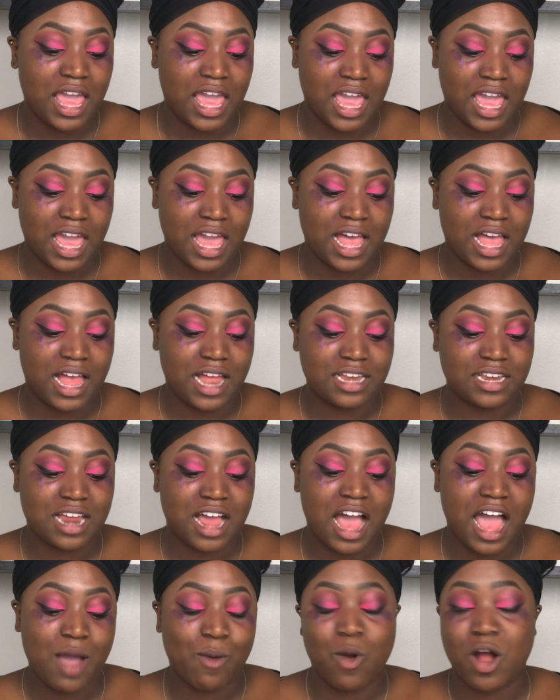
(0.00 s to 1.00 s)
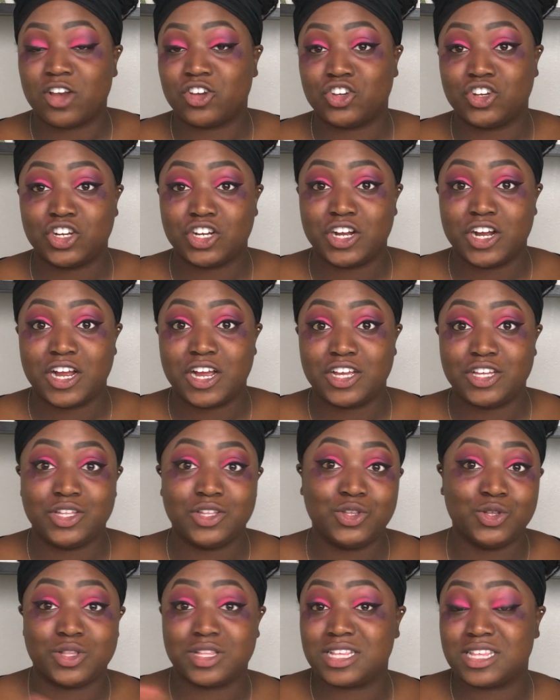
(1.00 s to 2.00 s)
And I watched her
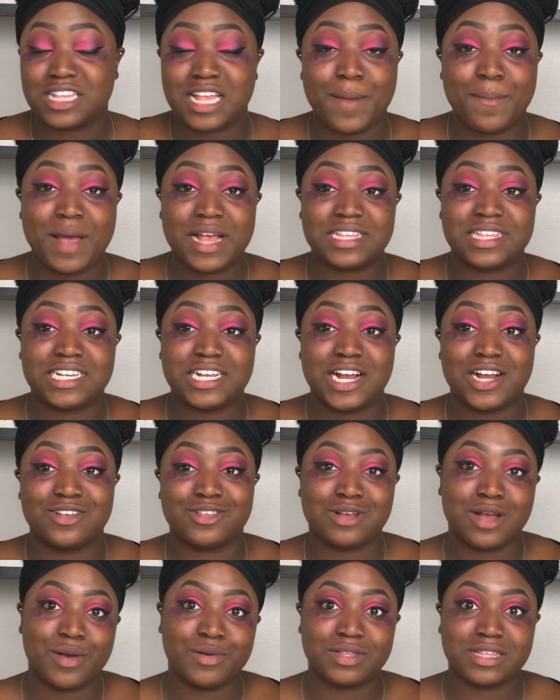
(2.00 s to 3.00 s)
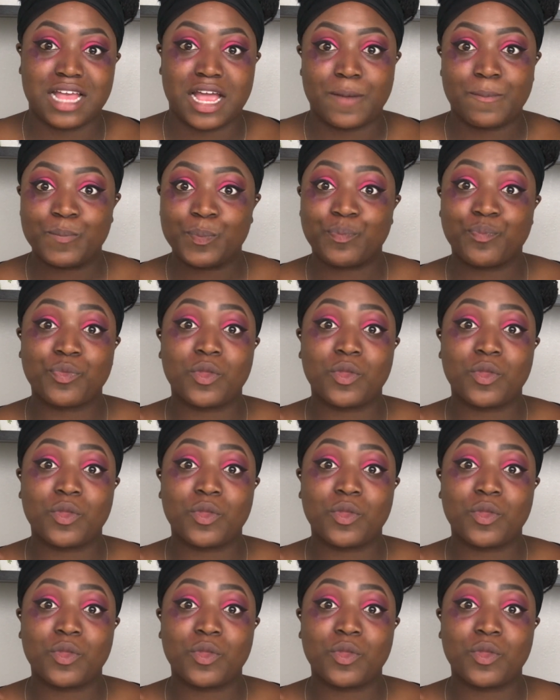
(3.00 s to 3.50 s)
use the same mascara, so I was like,